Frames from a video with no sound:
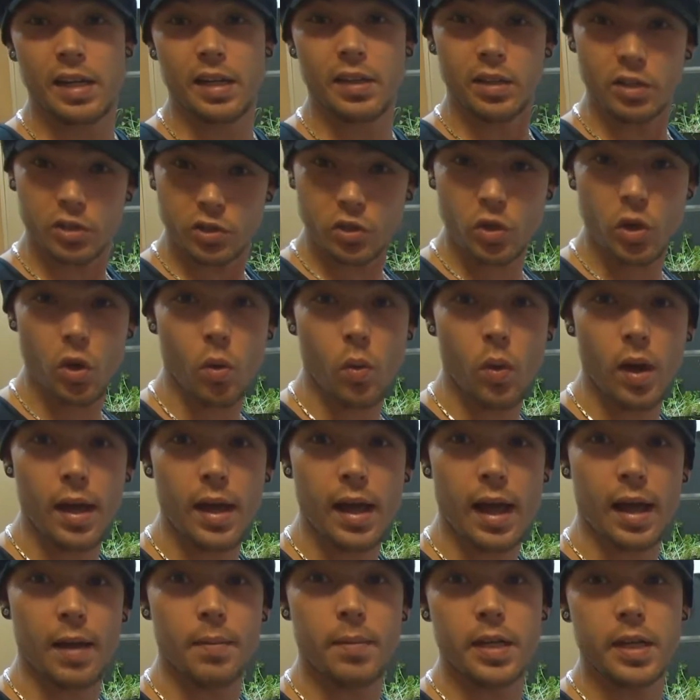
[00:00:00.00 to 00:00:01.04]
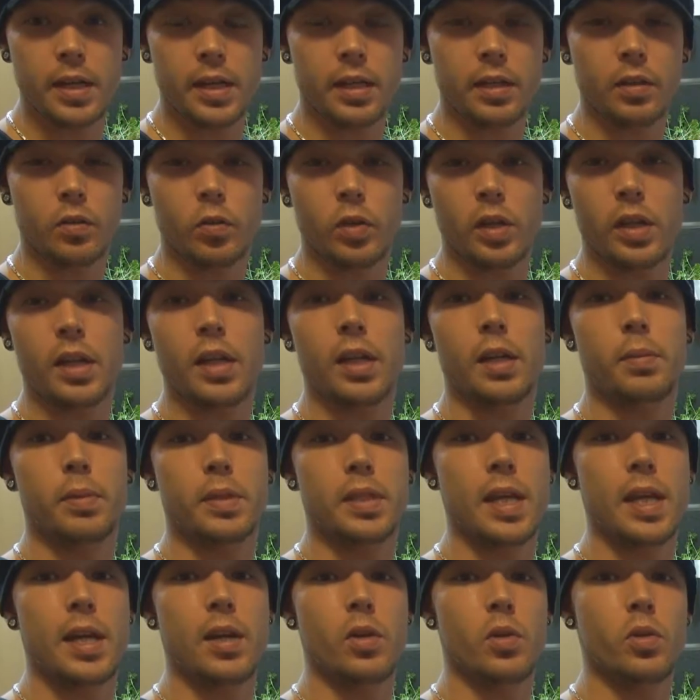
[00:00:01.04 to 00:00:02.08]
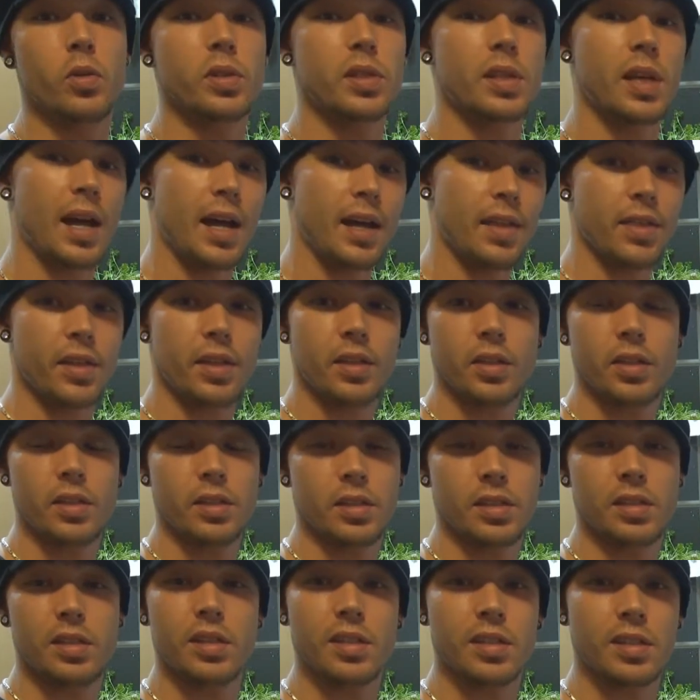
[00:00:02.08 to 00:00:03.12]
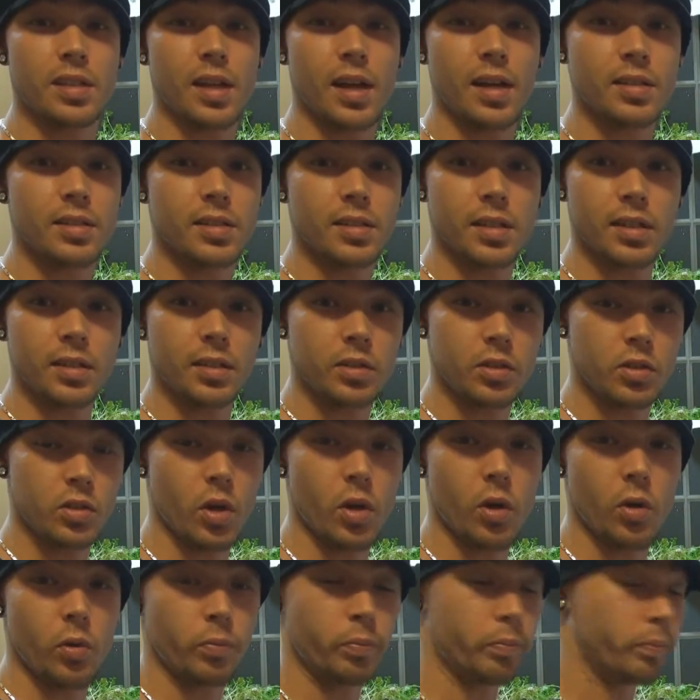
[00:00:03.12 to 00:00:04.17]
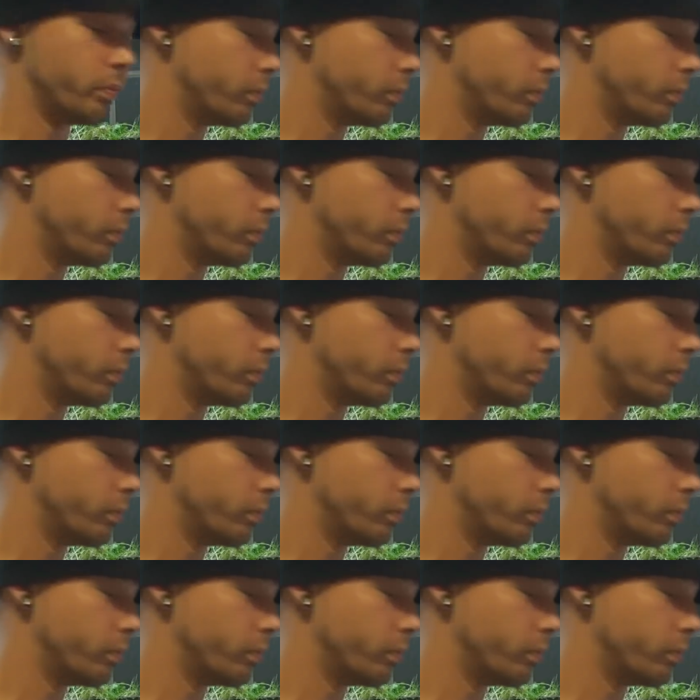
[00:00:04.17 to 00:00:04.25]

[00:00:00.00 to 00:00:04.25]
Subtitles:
and there's no way I'm eating reheated potatoes. I think that's disgusting. So